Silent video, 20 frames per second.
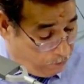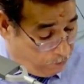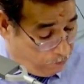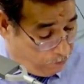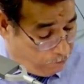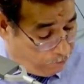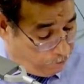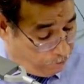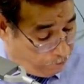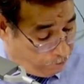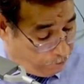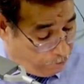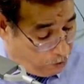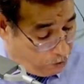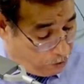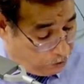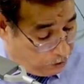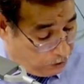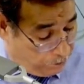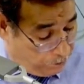
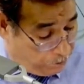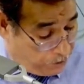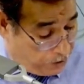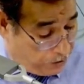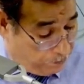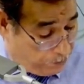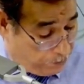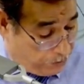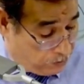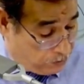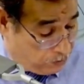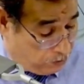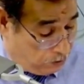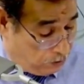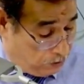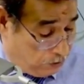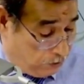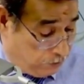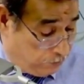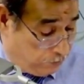for the purpose
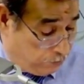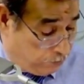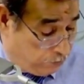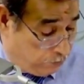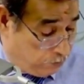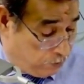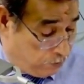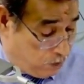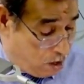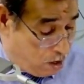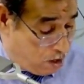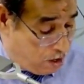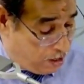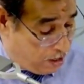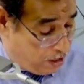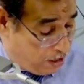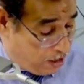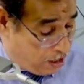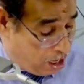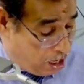of
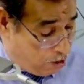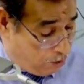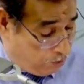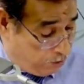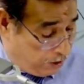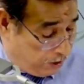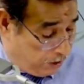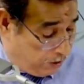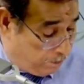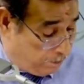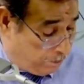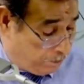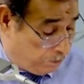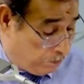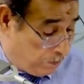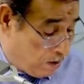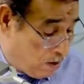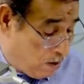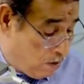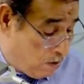accounting.
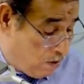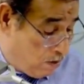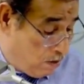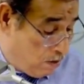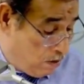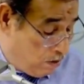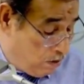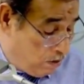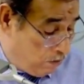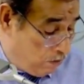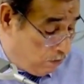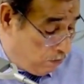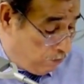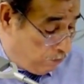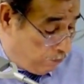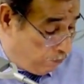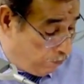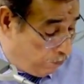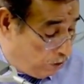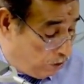
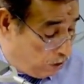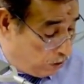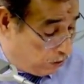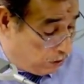For the